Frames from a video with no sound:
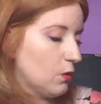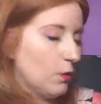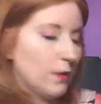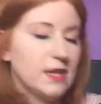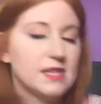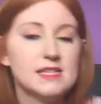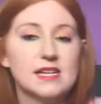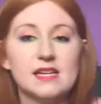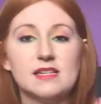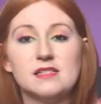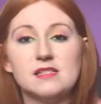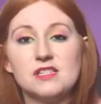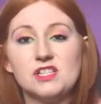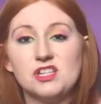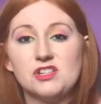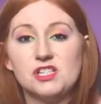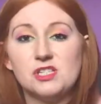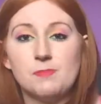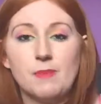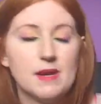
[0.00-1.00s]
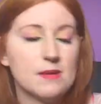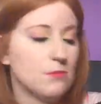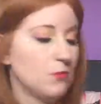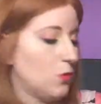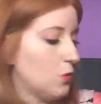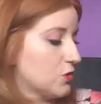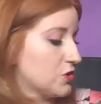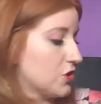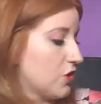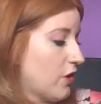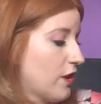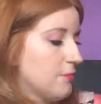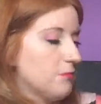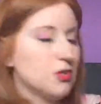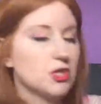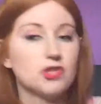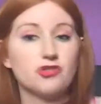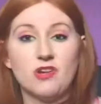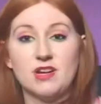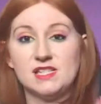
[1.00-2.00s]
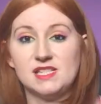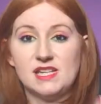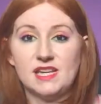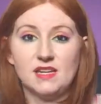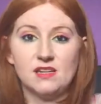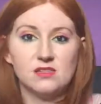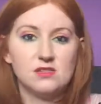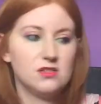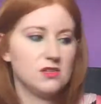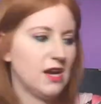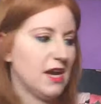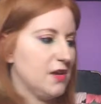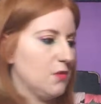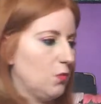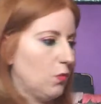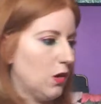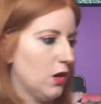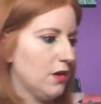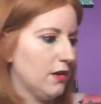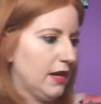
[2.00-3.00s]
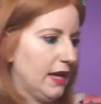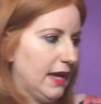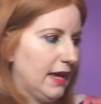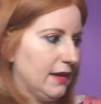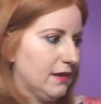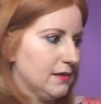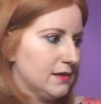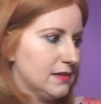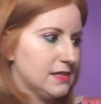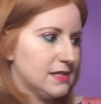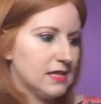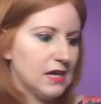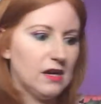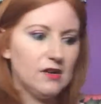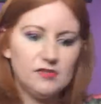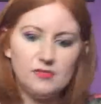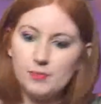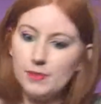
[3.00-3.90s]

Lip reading: We tend to spend more time stressing and working and stuff.